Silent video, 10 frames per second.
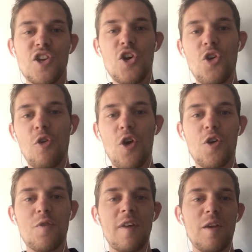Conor
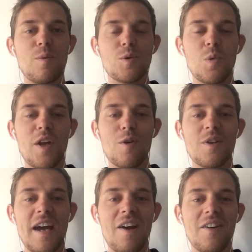Ogilvie was
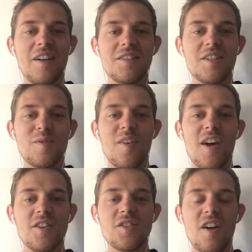wheeled out as his
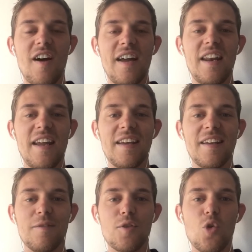first signing,
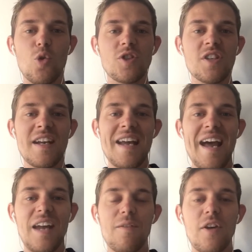and of course
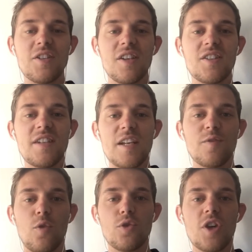had a very
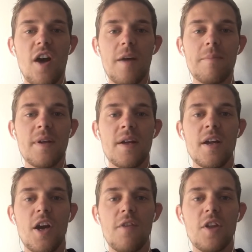successful time
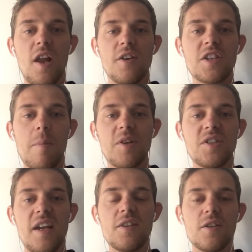over the last couple of
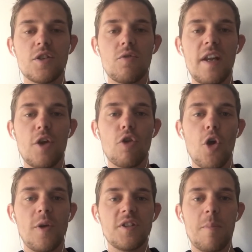seasons, has really
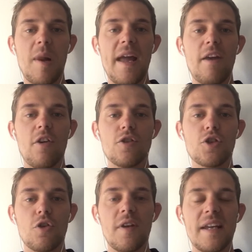grown as a player
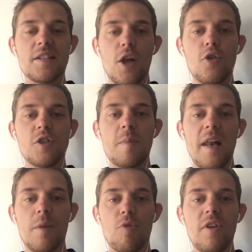during his loan
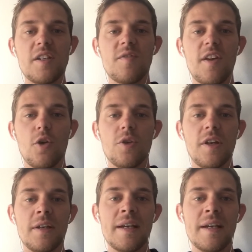spell at Priestfield,